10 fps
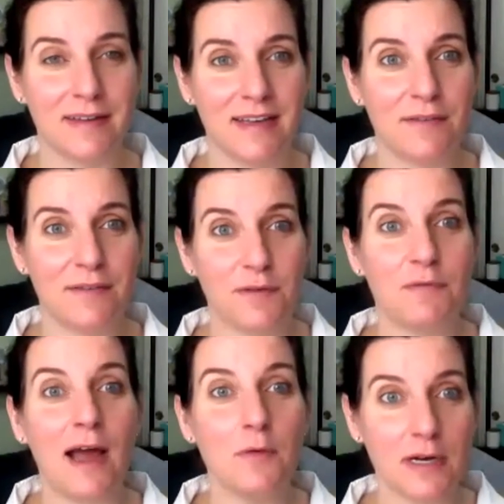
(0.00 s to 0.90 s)
If
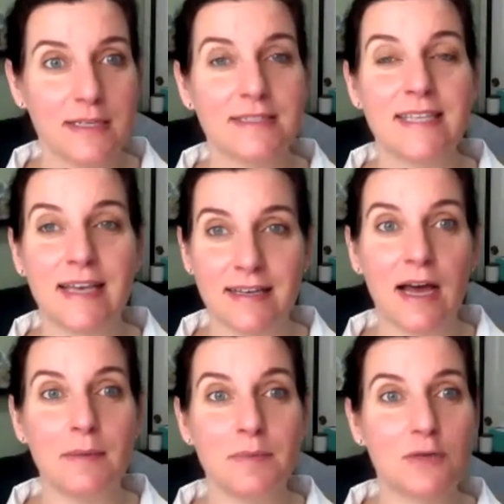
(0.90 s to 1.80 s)
I were to
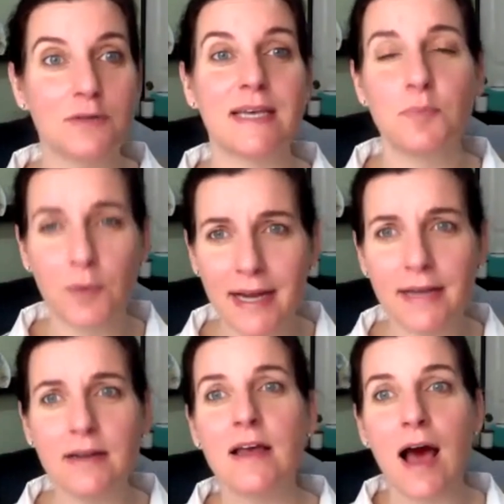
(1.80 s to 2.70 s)
come to you and say,
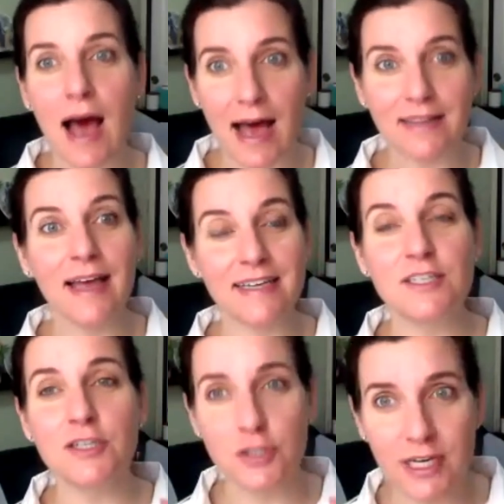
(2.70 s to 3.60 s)
Brian, I'd like
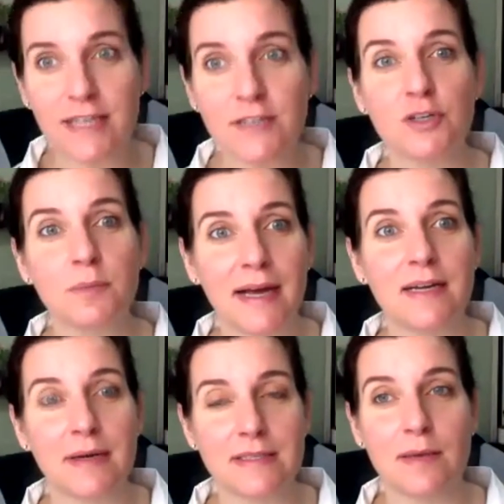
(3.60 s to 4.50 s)
to change your mind
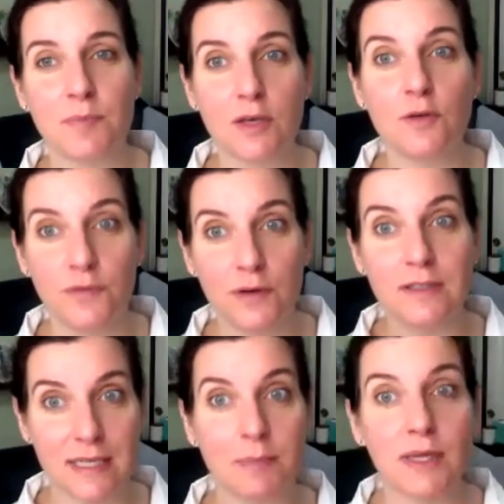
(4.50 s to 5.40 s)
about something you feel
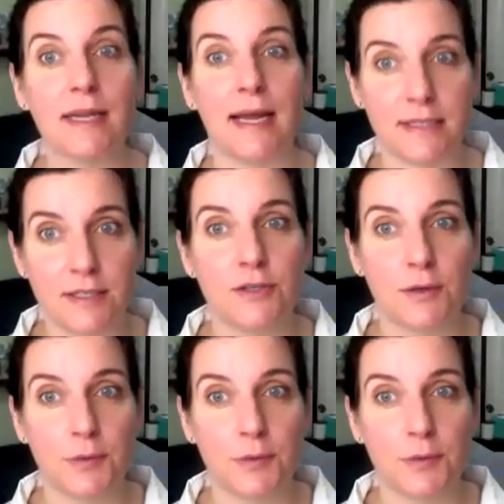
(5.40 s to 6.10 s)
deeply connected to.